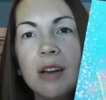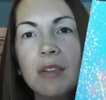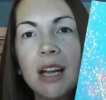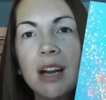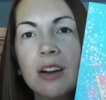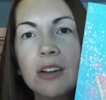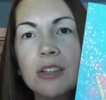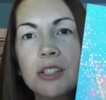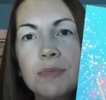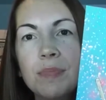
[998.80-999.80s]
different
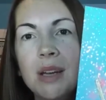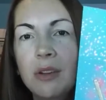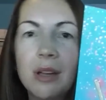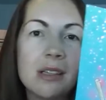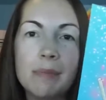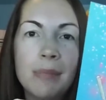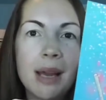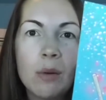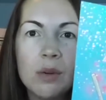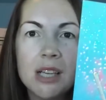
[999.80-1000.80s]
characters, and you get to
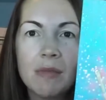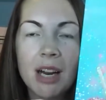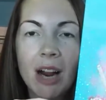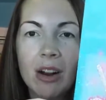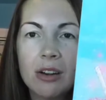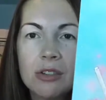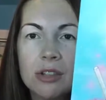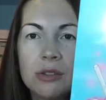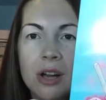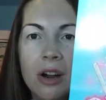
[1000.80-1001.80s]
pick whichever characters
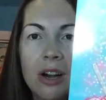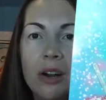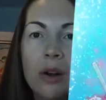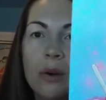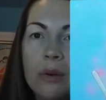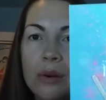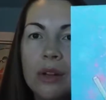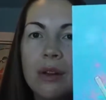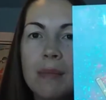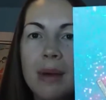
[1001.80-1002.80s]
those are. Or
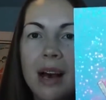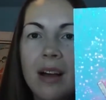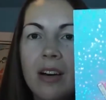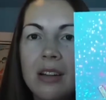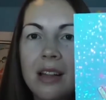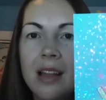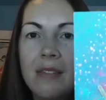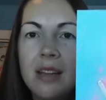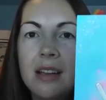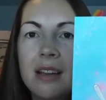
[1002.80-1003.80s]
you can buy all
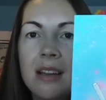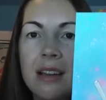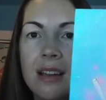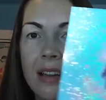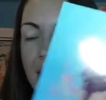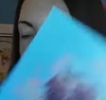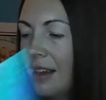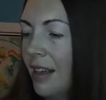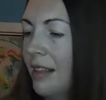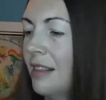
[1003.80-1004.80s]
11
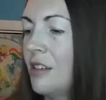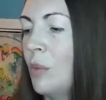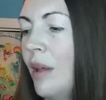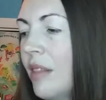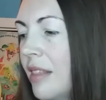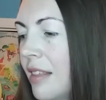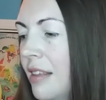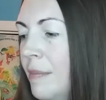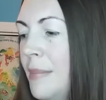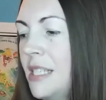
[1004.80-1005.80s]
and get the 12th
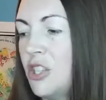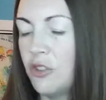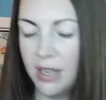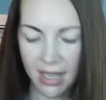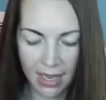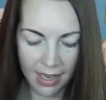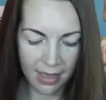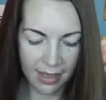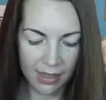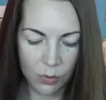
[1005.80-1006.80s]
mystery
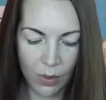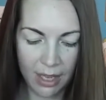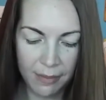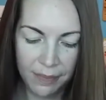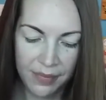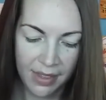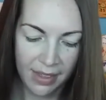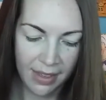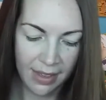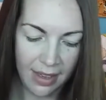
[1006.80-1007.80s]
kid as well.
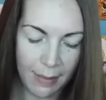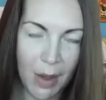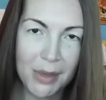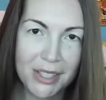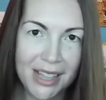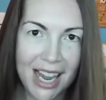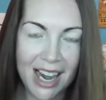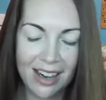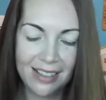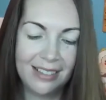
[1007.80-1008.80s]
I'm almost
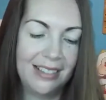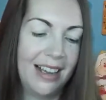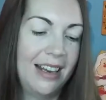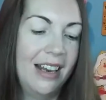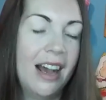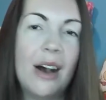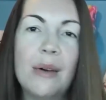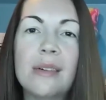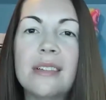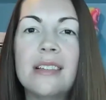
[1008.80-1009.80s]
there. I
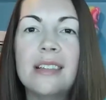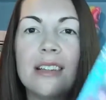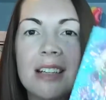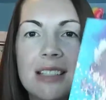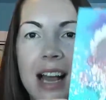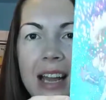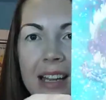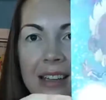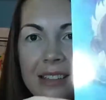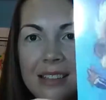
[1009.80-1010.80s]
know. You're
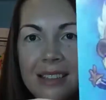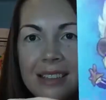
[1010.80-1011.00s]
excited.